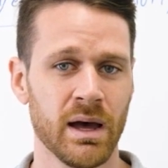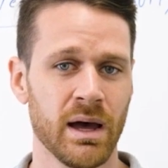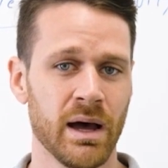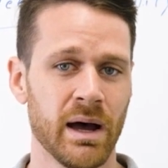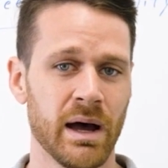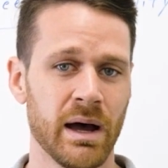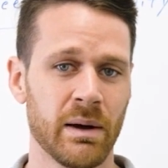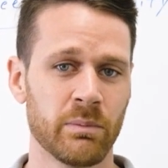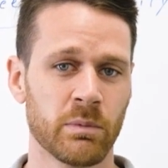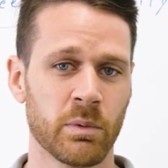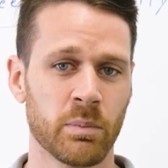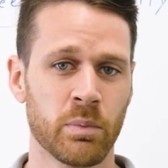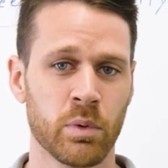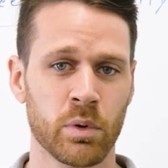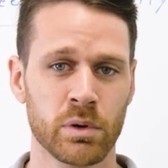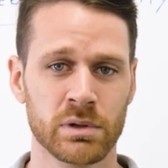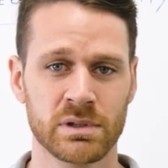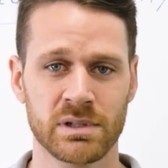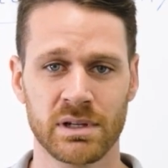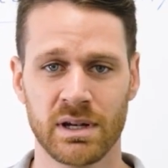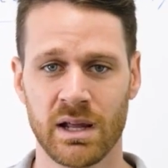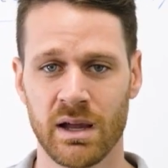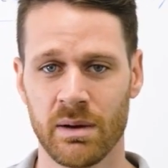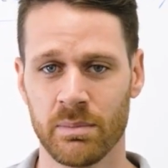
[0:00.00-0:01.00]

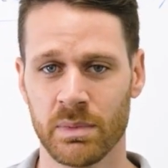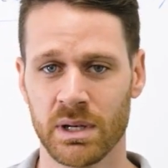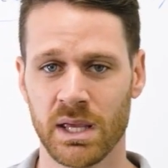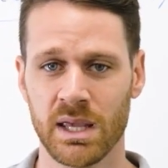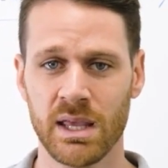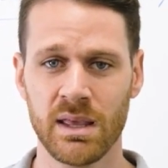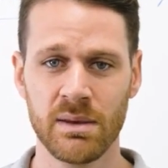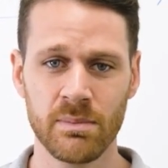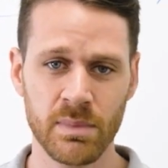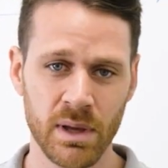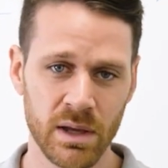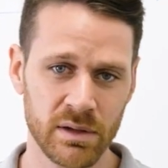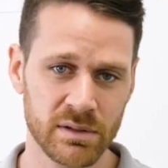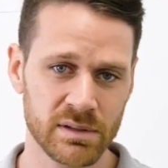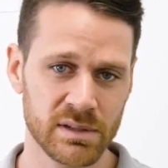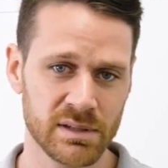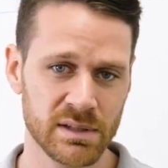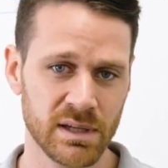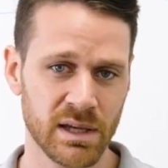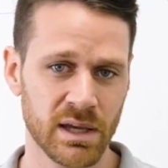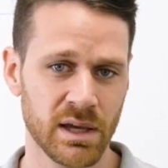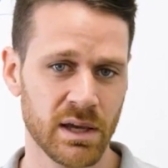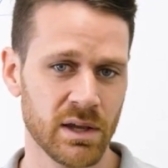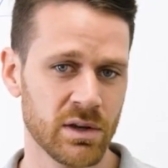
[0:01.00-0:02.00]
reports on how many emails
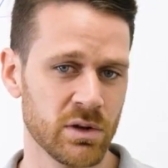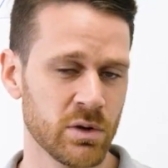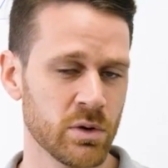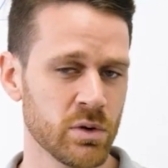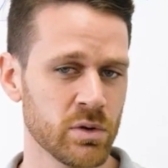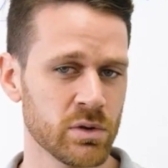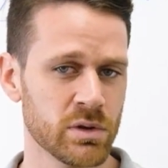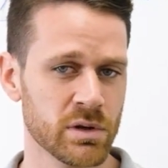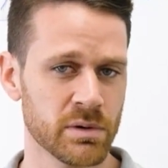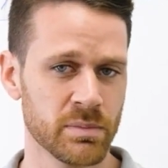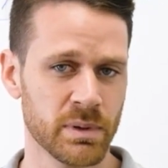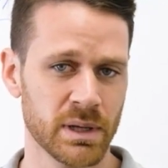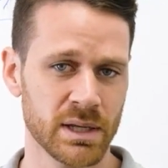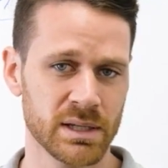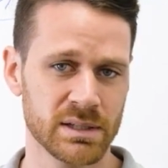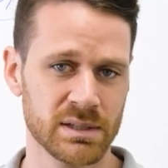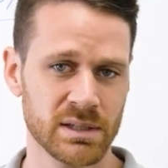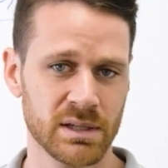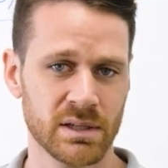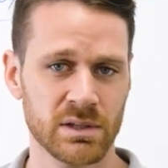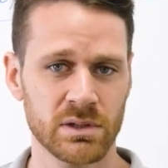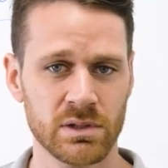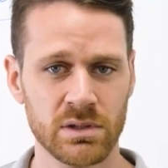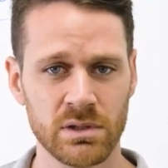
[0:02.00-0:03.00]
sent, who they're being
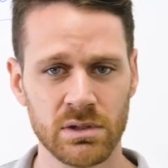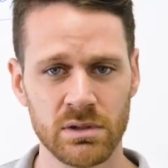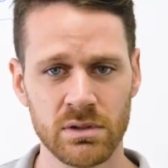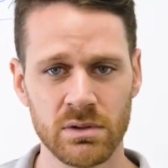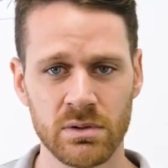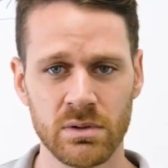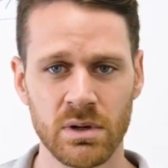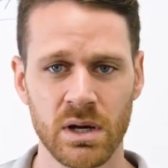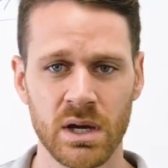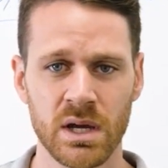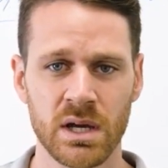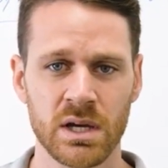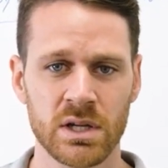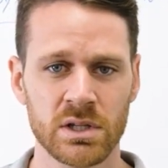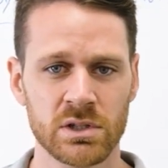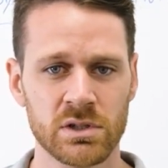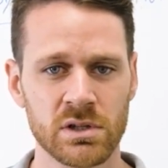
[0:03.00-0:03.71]
sent to,